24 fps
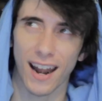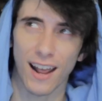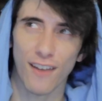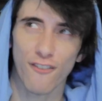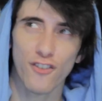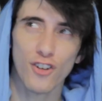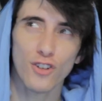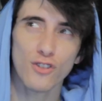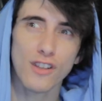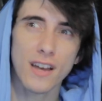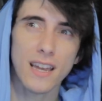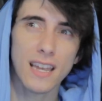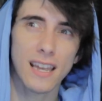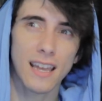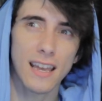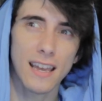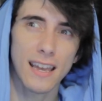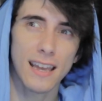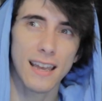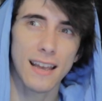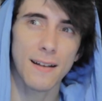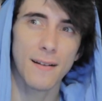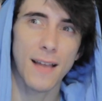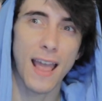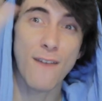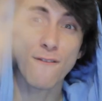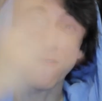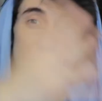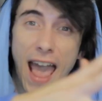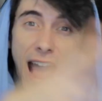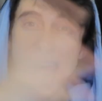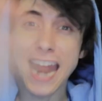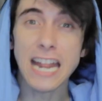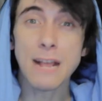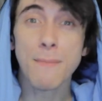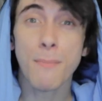I feel like if
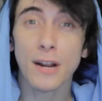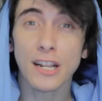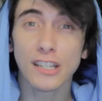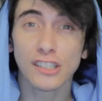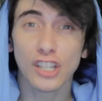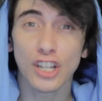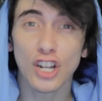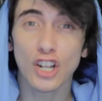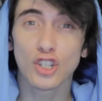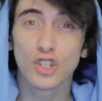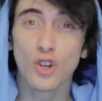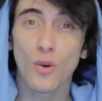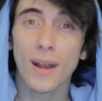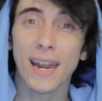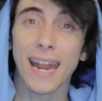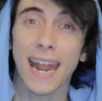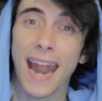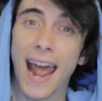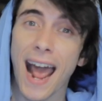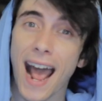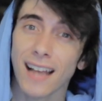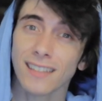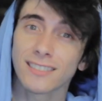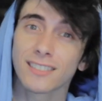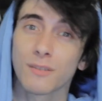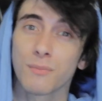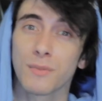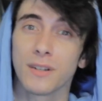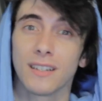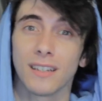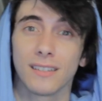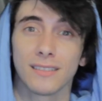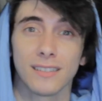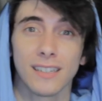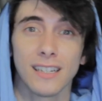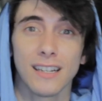anybody's gonna do it, it has to be
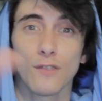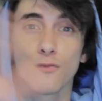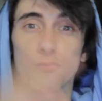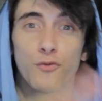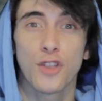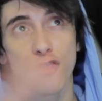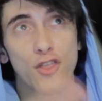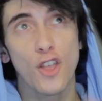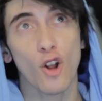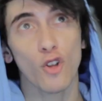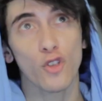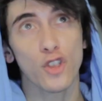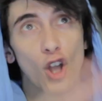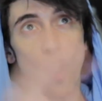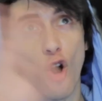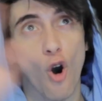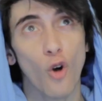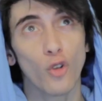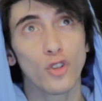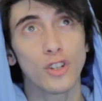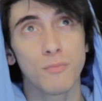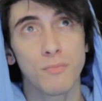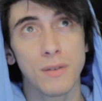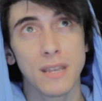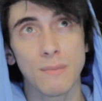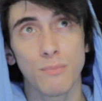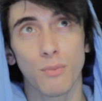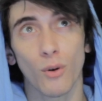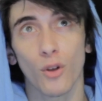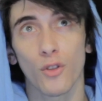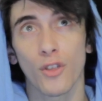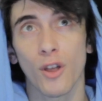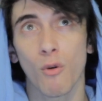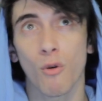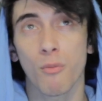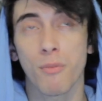Disney. They're the only
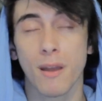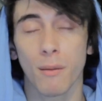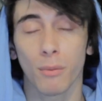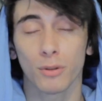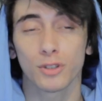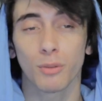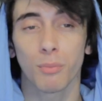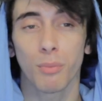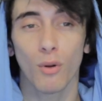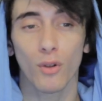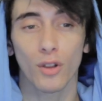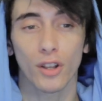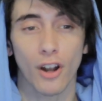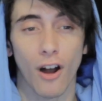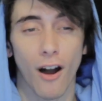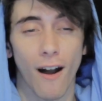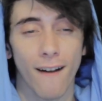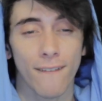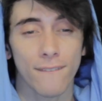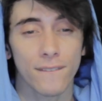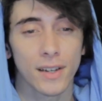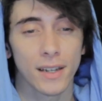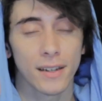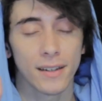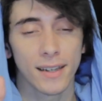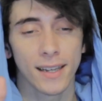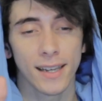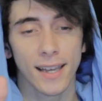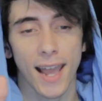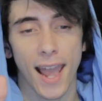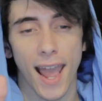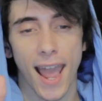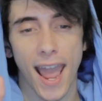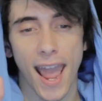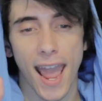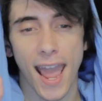people that will be able to pull it off.
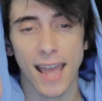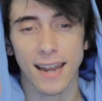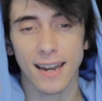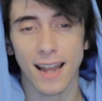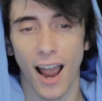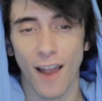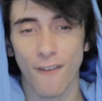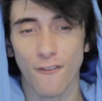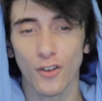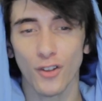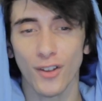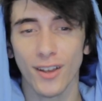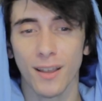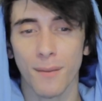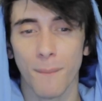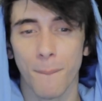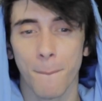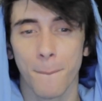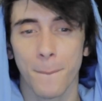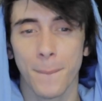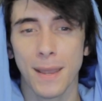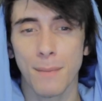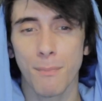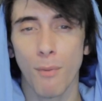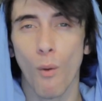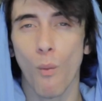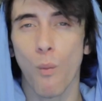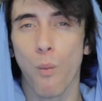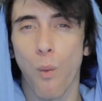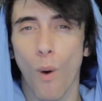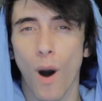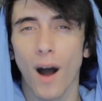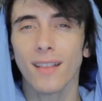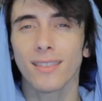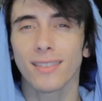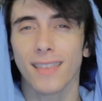And I feel like people
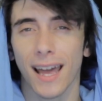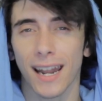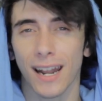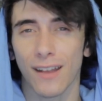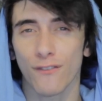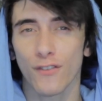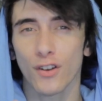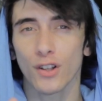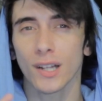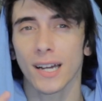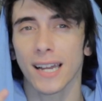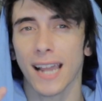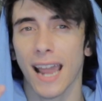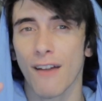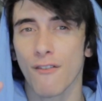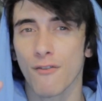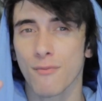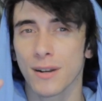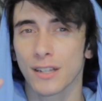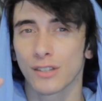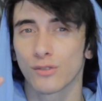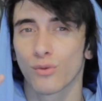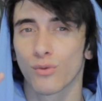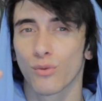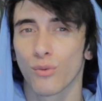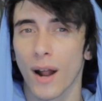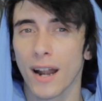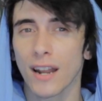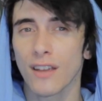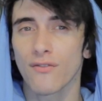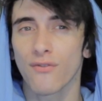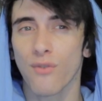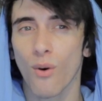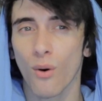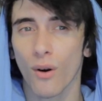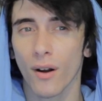want that. I feel like everybody's
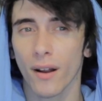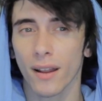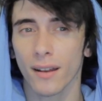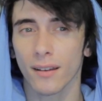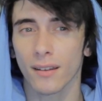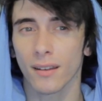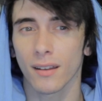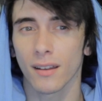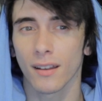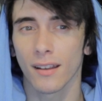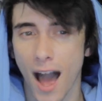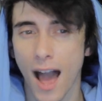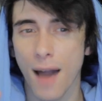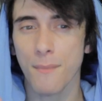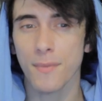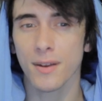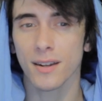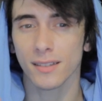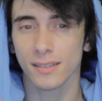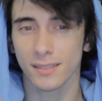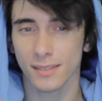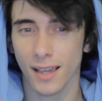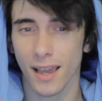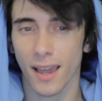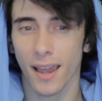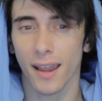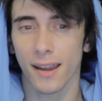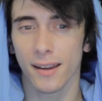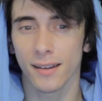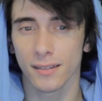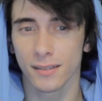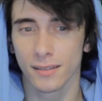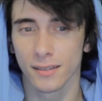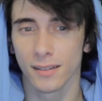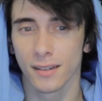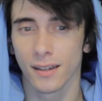ready for it. I'm gonna
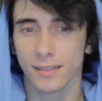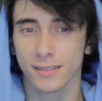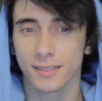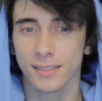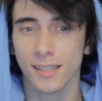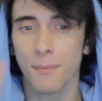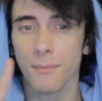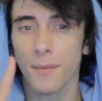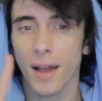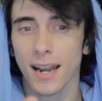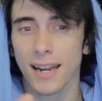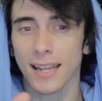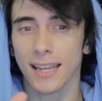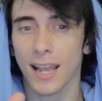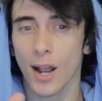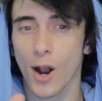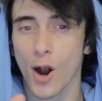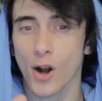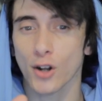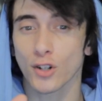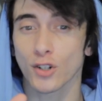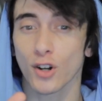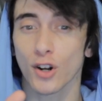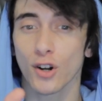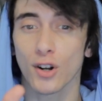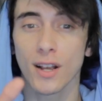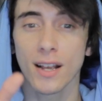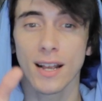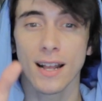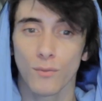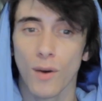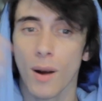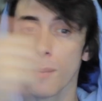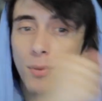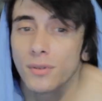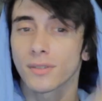say some kind of character
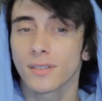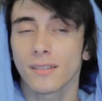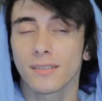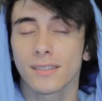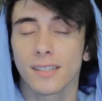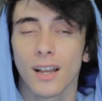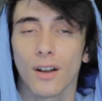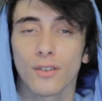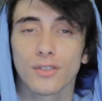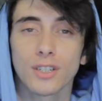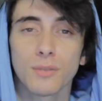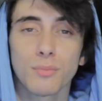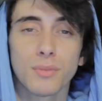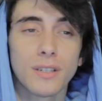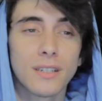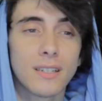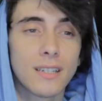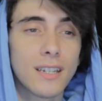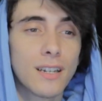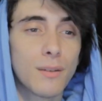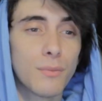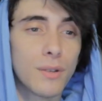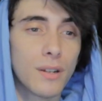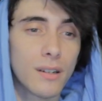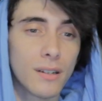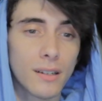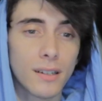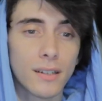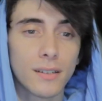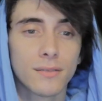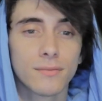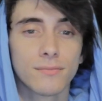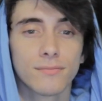represents the LGBT community.